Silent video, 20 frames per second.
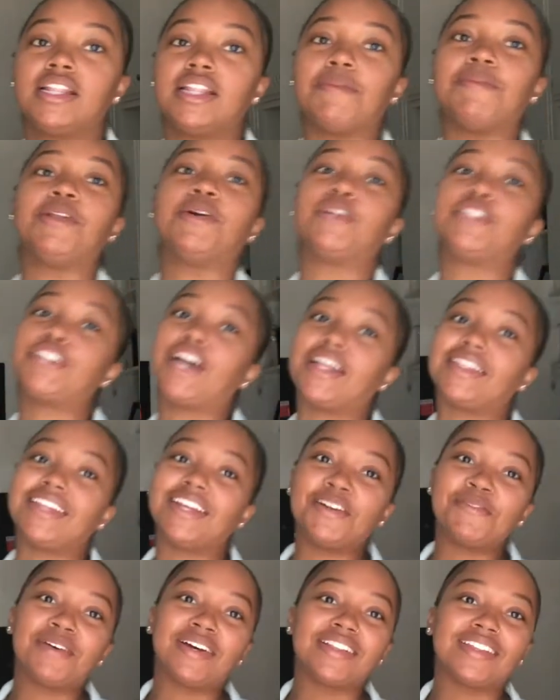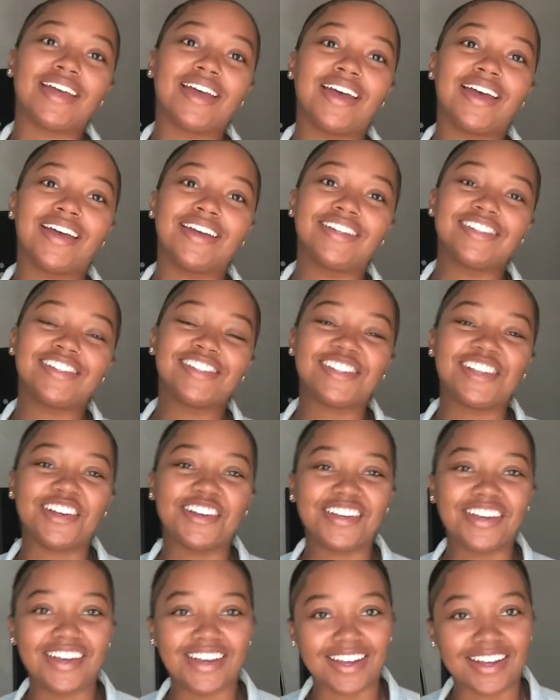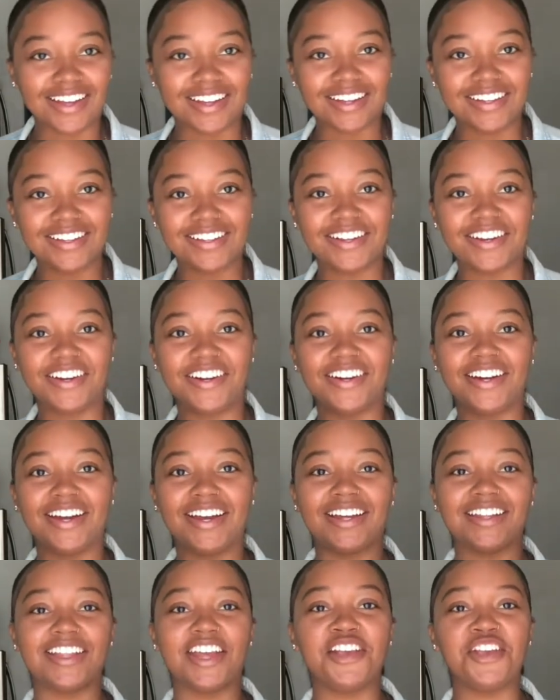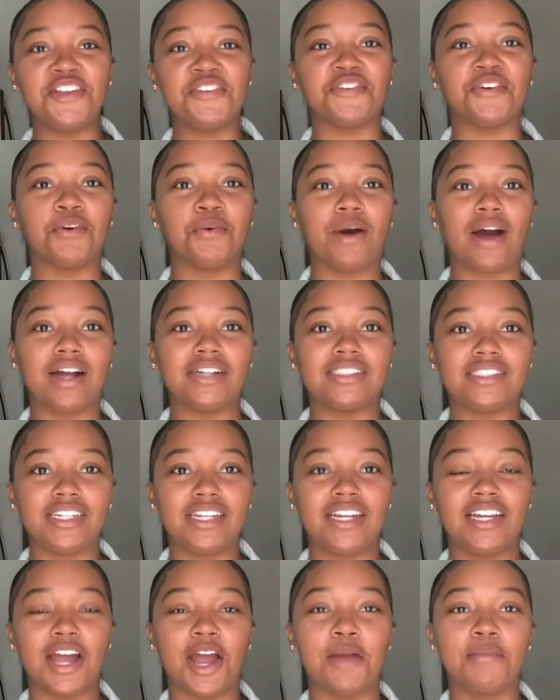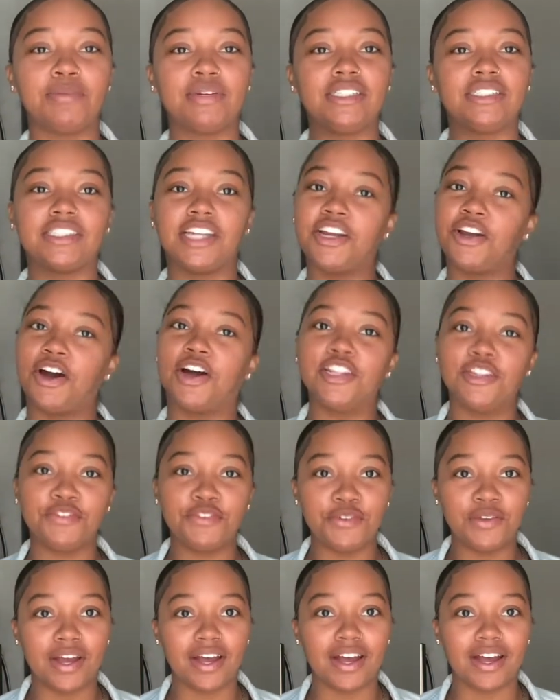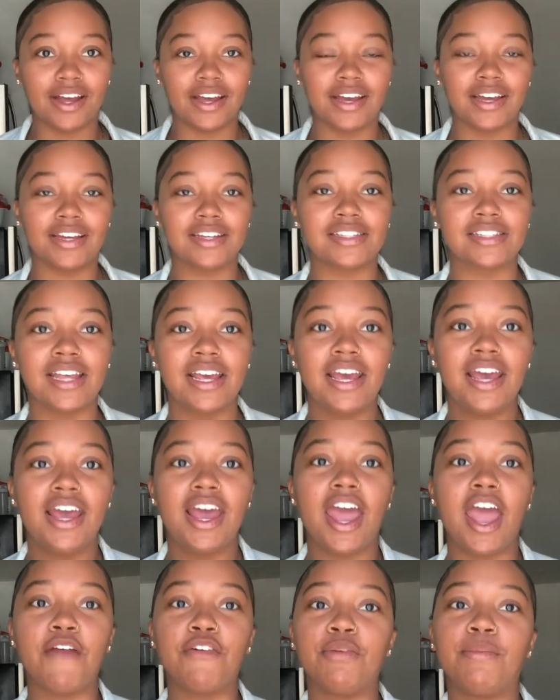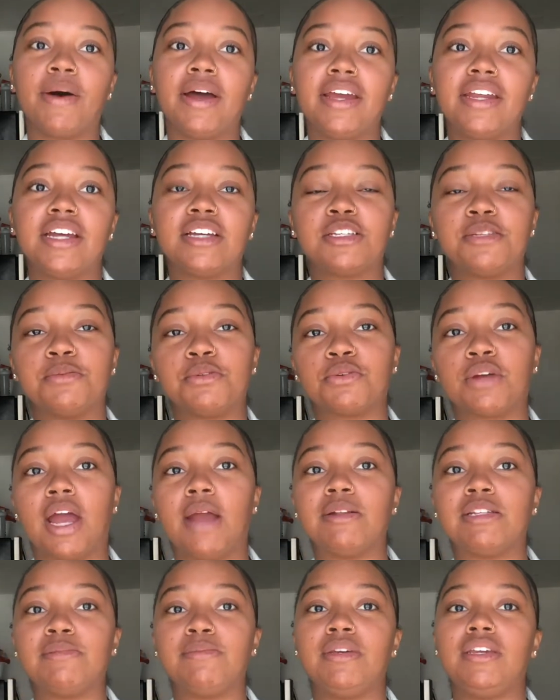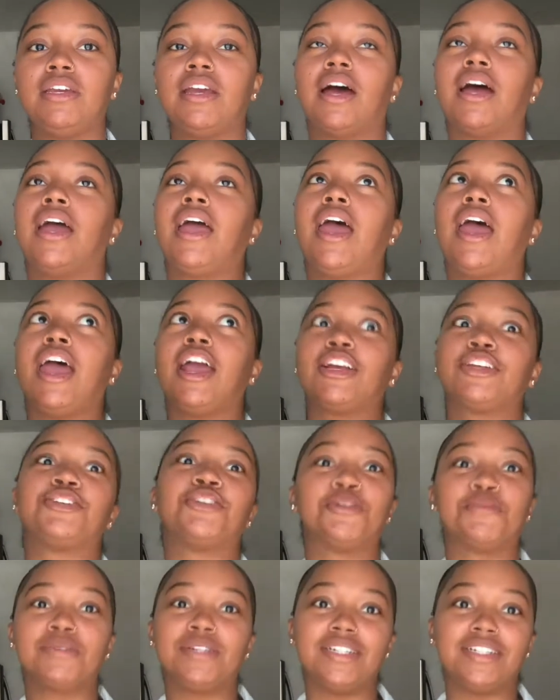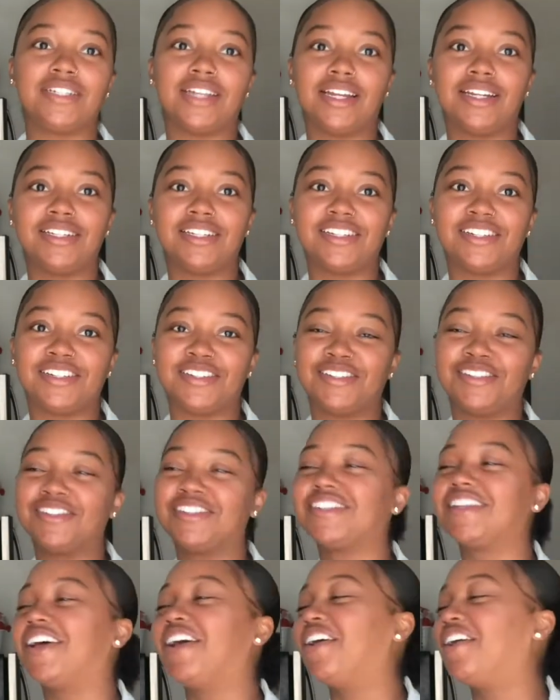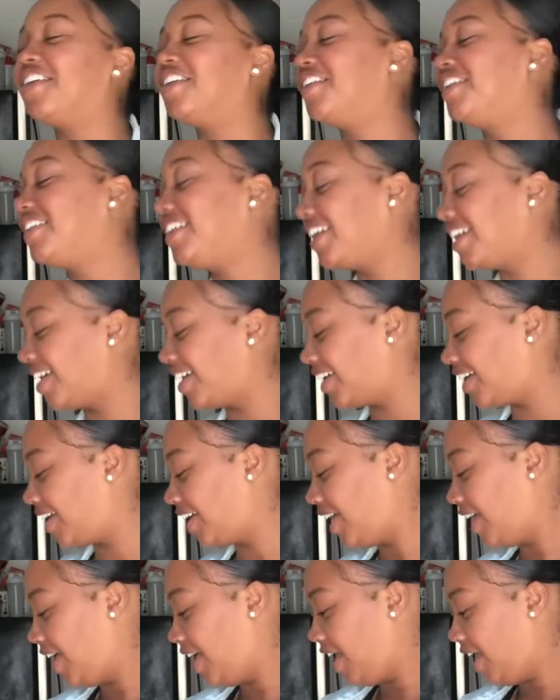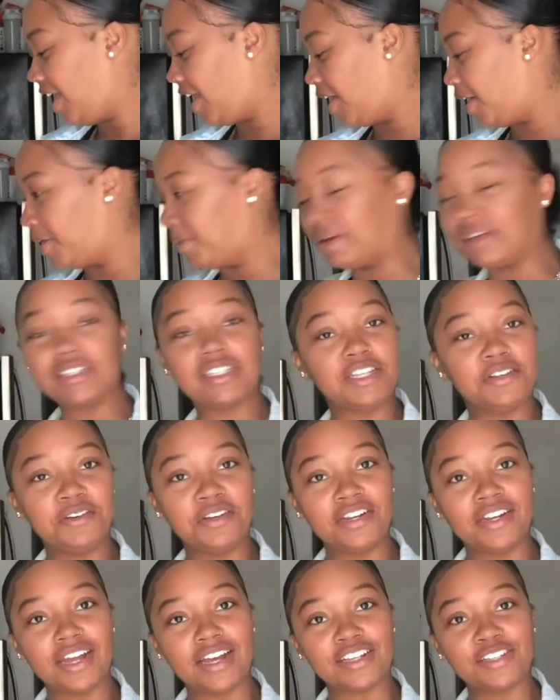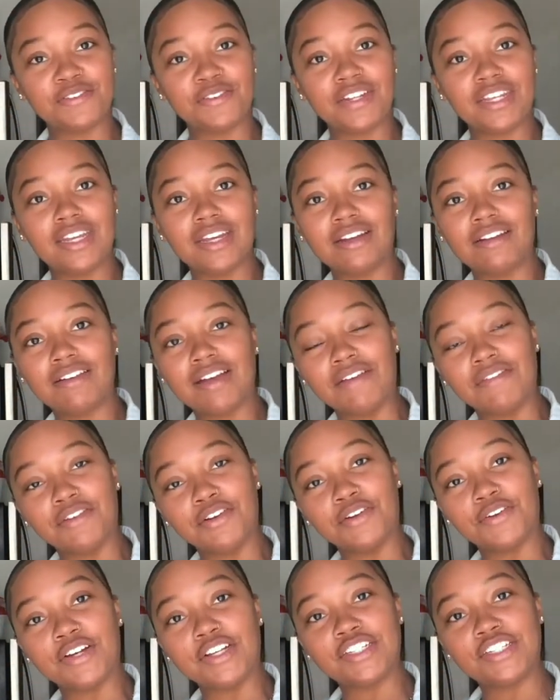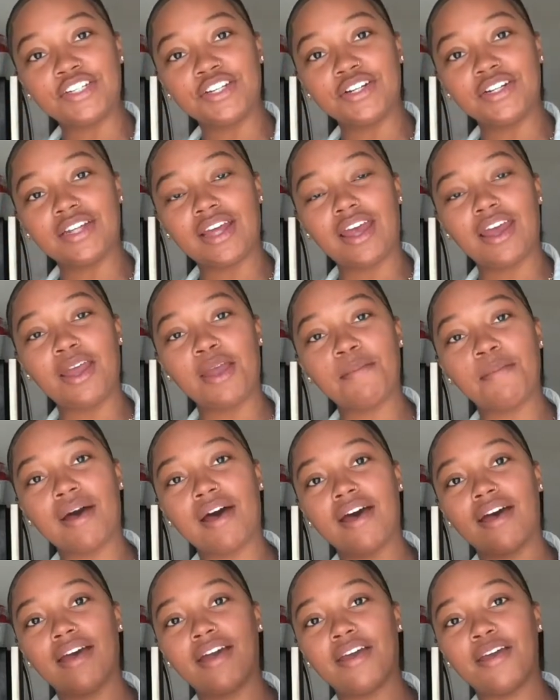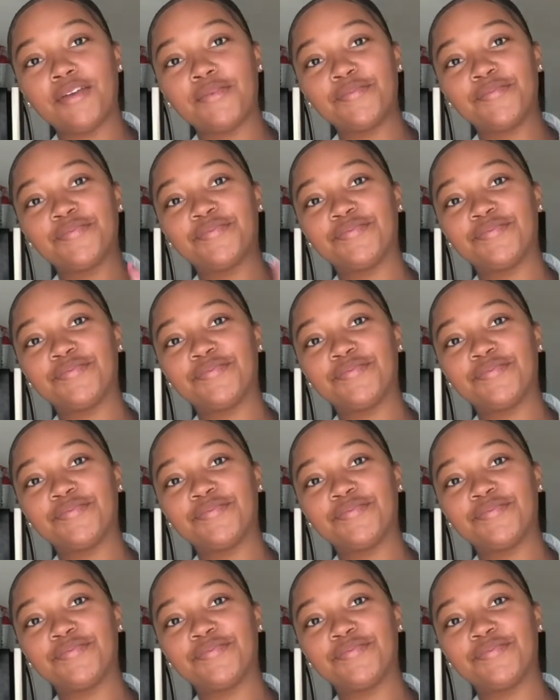let me know what y'all think about that. So yeah, all right, thank you for watching. I appreciate all of you guys. Everybody that subscribed to me, I extra appreciate you. So yeah, I'll see you in the next video. Have a good rest of your day. Bye.